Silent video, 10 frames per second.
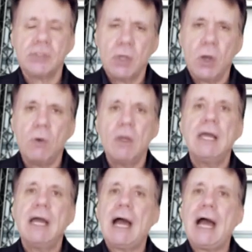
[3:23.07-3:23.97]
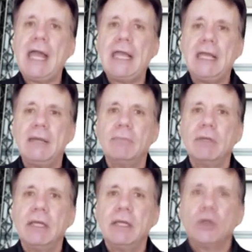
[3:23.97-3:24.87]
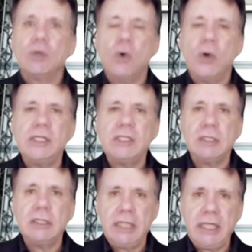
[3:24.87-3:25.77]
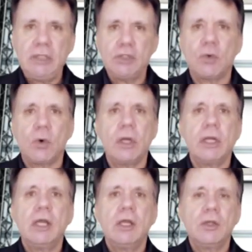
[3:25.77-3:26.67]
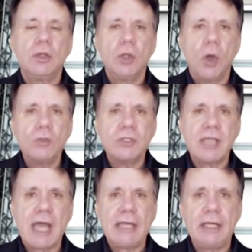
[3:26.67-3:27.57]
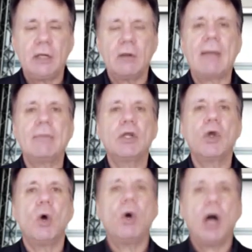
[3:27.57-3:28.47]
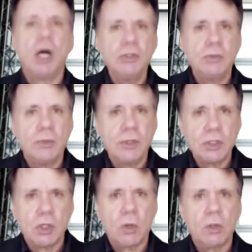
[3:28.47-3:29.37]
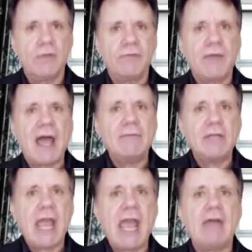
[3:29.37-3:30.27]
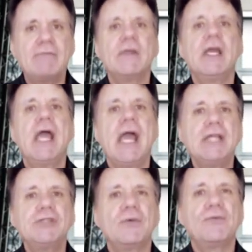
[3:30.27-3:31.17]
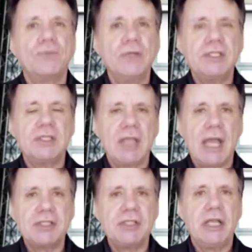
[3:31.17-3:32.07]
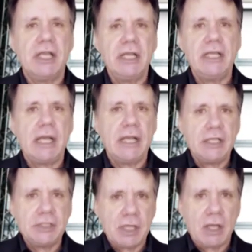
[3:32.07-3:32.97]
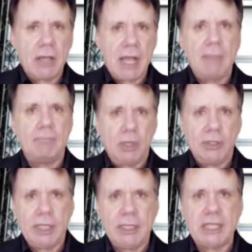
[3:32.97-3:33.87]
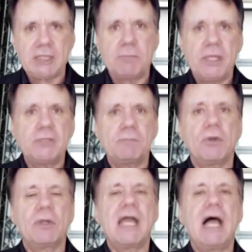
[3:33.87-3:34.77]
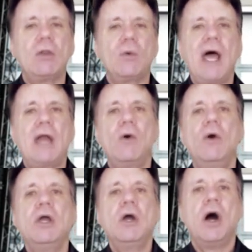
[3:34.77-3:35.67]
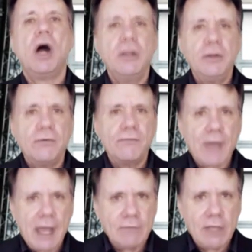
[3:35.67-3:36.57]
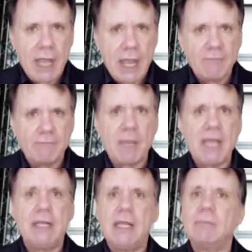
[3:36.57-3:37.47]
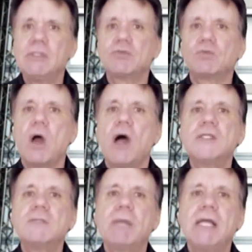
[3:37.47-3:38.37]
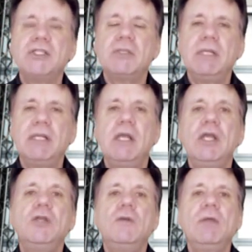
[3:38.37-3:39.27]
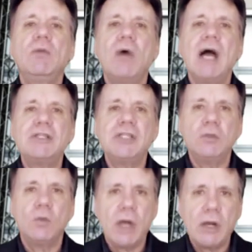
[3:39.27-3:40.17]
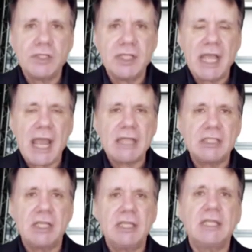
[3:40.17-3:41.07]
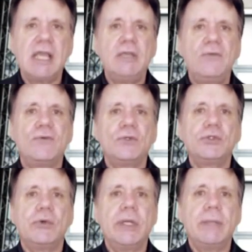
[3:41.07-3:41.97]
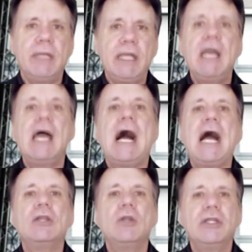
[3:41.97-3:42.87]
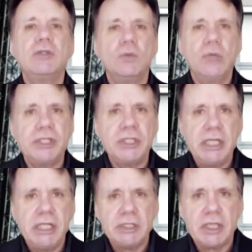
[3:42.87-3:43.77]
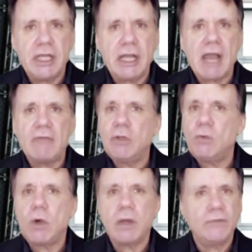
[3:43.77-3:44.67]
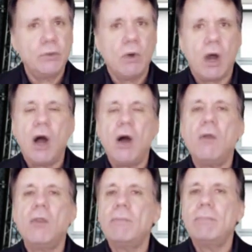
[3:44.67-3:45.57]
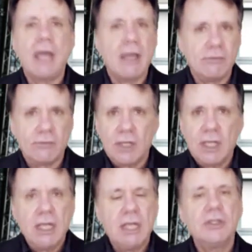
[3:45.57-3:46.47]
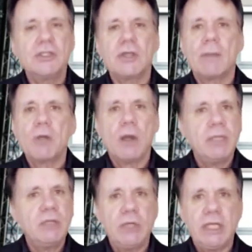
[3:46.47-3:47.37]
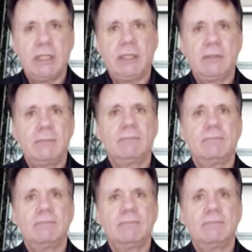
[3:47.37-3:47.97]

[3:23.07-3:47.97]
So, I am going to lean toward the low side here. I'm going to go under the total of 5.5. as your free selection in the NHL on Monday. That's Pittsburgh, Colorado, under 5.5. My name is Ross Benjamin. You've been watching Where's the Action? Thank you for joining me. I'd like to wish each and every one of you all the best in this upcoming week.